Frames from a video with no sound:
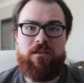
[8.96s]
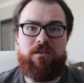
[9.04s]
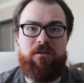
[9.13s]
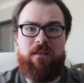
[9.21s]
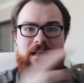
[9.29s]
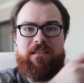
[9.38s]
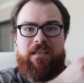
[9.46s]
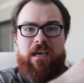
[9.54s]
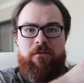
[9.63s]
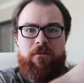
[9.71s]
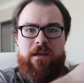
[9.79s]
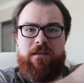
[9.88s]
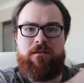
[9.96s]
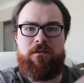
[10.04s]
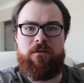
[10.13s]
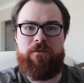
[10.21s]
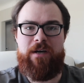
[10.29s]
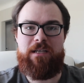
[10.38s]
So let's get right
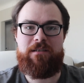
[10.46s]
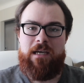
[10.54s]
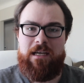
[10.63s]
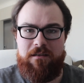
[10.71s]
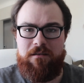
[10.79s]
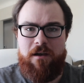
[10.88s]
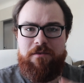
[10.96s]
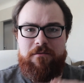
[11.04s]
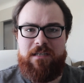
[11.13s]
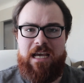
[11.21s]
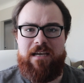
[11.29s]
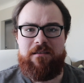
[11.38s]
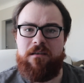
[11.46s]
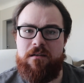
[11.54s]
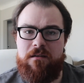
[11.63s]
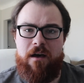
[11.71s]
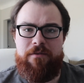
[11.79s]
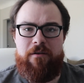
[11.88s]
to it. It's another day, it's
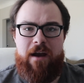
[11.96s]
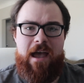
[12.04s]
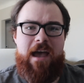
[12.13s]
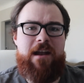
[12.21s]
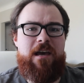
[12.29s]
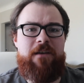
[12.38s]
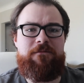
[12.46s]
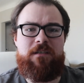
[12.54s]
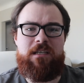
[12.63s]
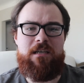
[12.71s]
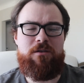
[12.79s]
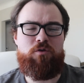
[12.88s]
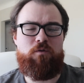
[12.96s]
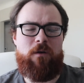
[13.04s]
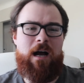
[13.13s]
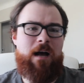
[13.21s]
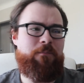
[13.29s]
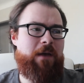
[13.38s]
another NFT
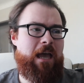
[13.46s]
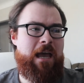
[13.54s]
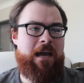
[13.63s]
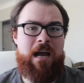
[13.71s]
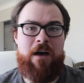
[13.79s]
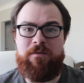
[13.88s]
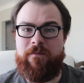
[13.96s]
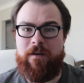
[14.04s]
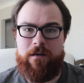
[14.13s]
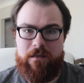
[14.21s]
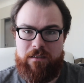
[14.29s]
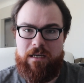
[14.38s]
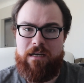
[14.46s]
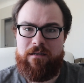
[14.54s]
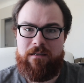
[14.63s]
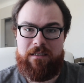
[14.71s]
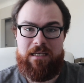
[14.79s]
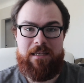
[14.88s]
drop, and I was very excited
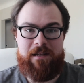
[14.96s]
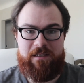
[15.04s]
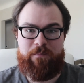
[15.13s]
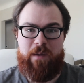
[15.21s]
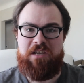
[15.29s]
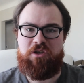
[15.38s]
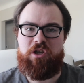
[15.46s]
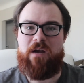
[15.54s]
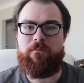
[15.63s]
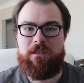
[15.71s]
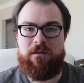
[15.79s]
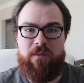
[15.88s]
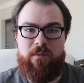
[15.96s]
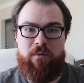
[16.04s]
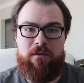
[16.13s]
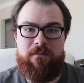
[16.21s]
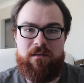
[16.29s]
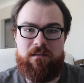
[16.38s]
to see that Space Jam was going to be a
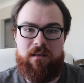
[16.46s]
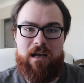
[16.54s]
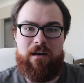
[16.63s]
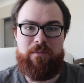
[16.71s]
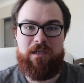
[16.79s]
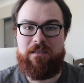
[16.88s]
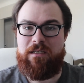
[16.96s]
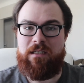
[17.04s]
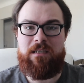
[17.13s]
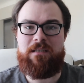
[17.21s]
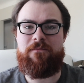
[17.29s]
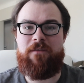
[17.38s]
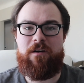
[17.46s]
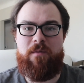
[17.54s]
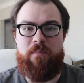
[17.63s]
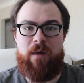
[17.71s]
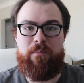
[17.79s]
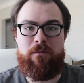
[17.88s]
part of this lineup because it is a very
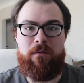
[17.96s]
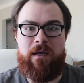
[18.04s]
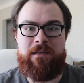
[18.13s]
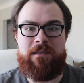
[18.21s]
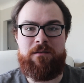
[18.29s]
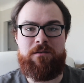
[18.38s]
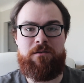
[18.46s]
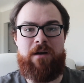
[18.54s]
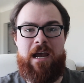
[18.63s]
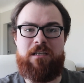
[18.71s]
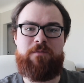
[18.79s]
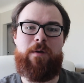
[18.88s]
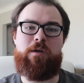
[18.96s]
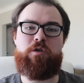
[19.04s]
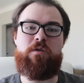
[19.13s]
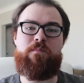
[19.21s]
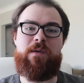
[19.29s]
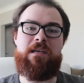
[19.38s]
popular licensor, and
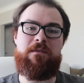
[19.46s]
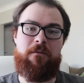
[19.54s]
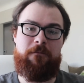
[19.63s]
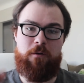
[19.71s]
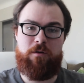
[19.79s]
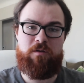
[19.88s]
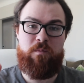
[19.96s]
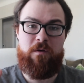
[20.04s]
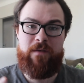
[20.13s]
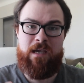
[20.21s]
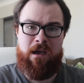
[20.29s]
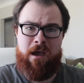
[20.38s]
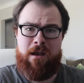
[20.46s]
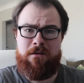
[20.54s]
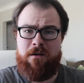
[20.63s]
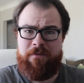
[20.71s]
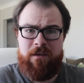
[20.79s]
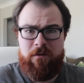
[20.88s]
especially being the first movie and
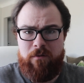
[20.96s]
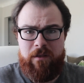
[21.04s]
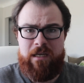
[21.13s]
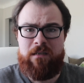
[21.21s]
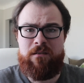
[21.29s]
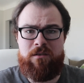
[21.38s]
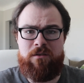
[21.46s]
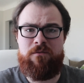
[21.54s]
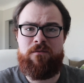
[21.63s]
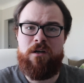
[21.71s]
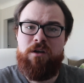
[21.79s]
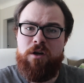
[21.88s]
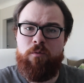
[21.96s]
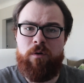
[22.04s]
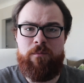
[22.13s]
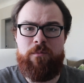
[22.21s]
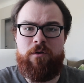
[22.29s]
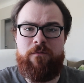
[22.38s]
nothing related to the
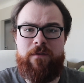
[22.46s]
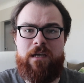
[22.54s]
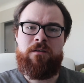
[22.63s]
newer movie.